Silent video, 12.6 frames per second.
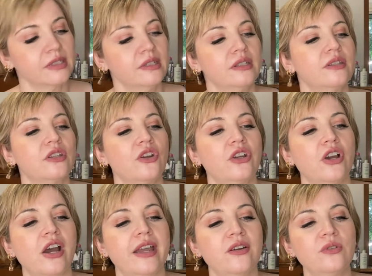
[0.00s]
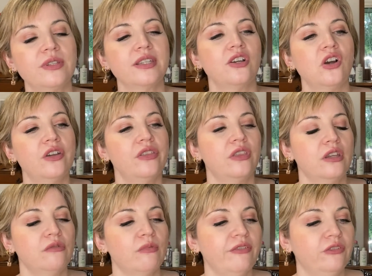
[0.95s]
So I also got the
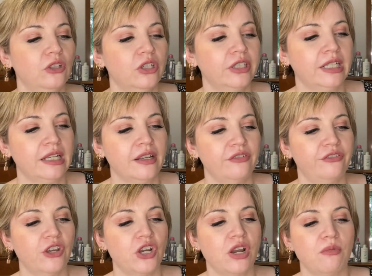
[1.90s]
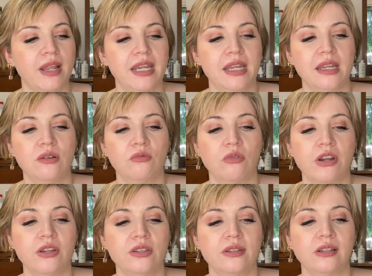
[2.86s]
Revlon Photo Ready
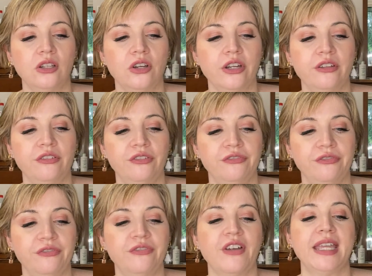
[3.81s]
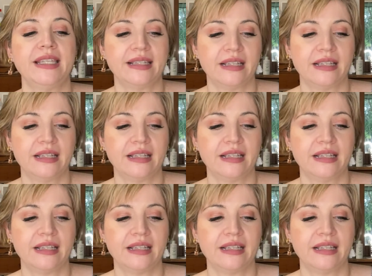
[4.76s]
Rose Glow Face